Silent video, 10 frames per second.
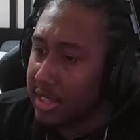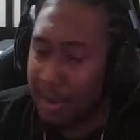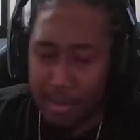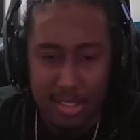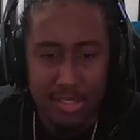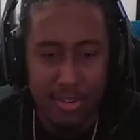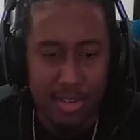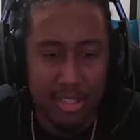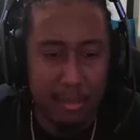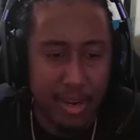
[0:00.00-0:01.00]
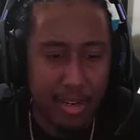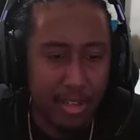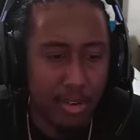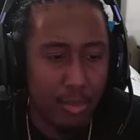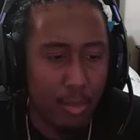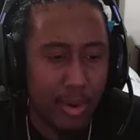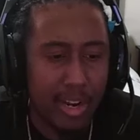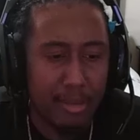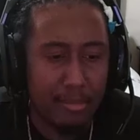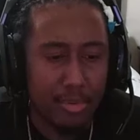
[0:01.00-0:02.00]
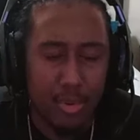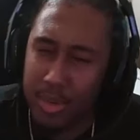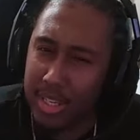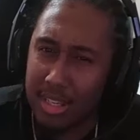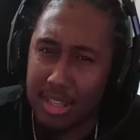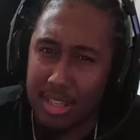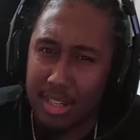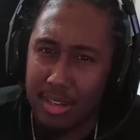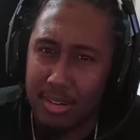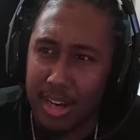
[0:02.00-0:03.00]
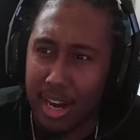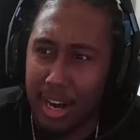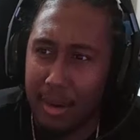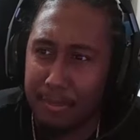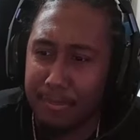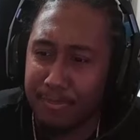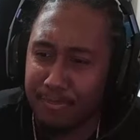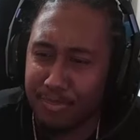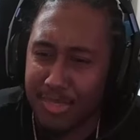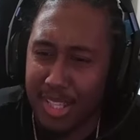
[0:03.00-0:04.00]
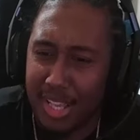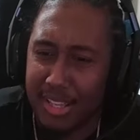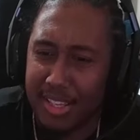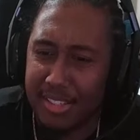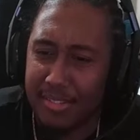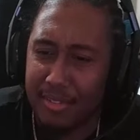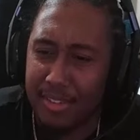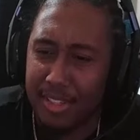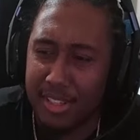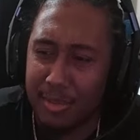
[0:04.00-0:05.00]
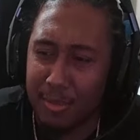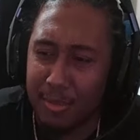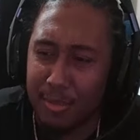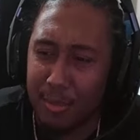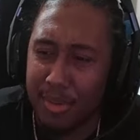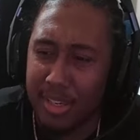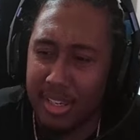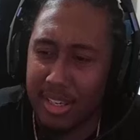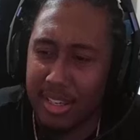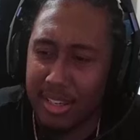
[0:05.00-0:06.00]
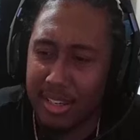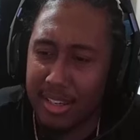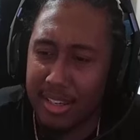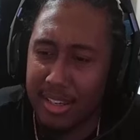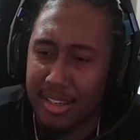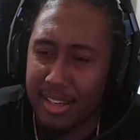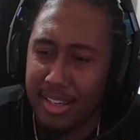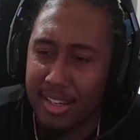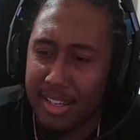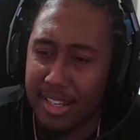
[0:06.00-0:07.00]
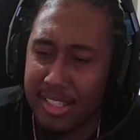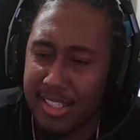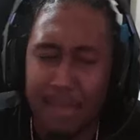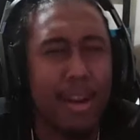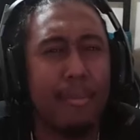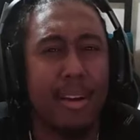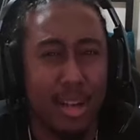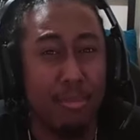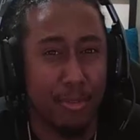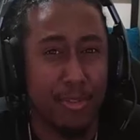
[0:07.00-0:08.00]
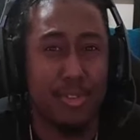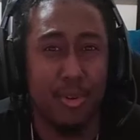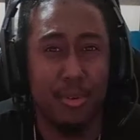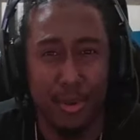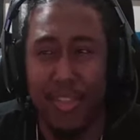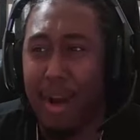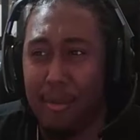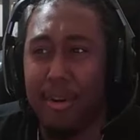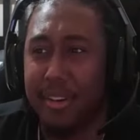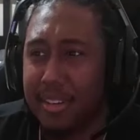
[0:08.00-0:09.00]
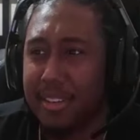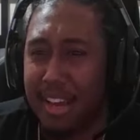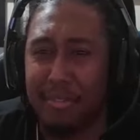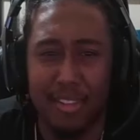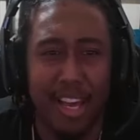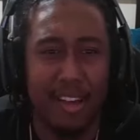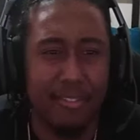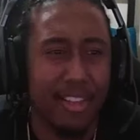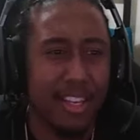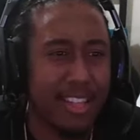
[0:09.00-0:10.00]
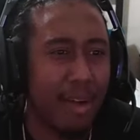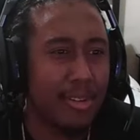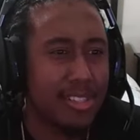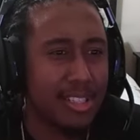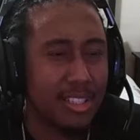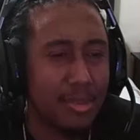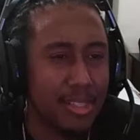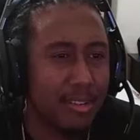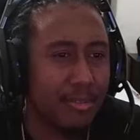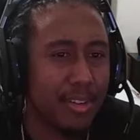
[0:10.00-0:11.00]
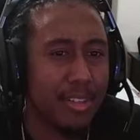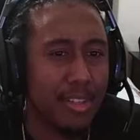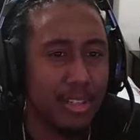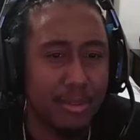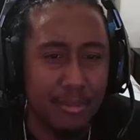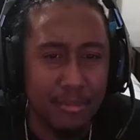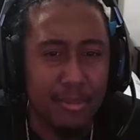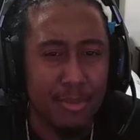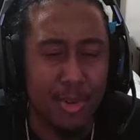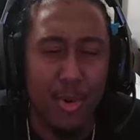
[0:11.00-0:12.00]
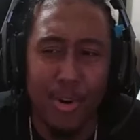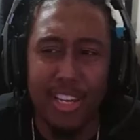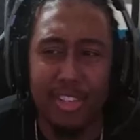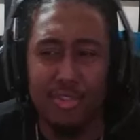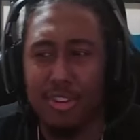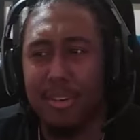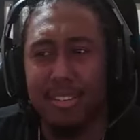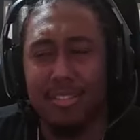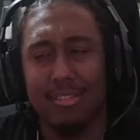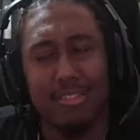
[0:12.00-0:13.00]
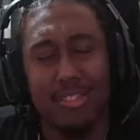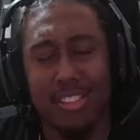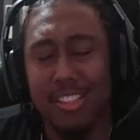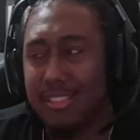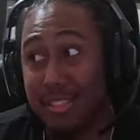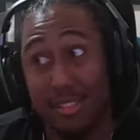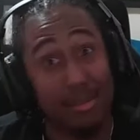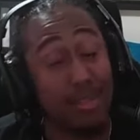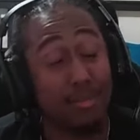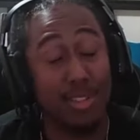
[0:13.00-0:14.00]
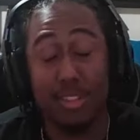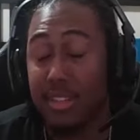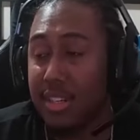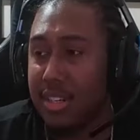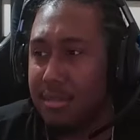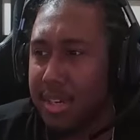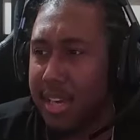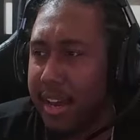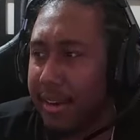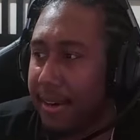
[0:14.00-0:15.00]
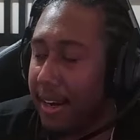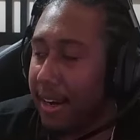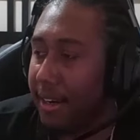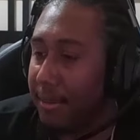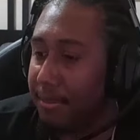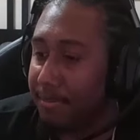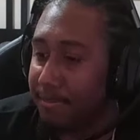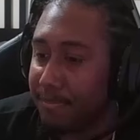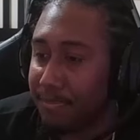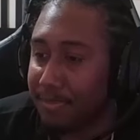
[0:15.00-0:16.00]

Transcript: That one's very depending on what I'm doing, you know. Um, it's definitely will be step out of my comfort zone on that one. Definitely. I feel like that one's a little bit different, you know. Recording and streaming is two different things in my opinion. But yeah, um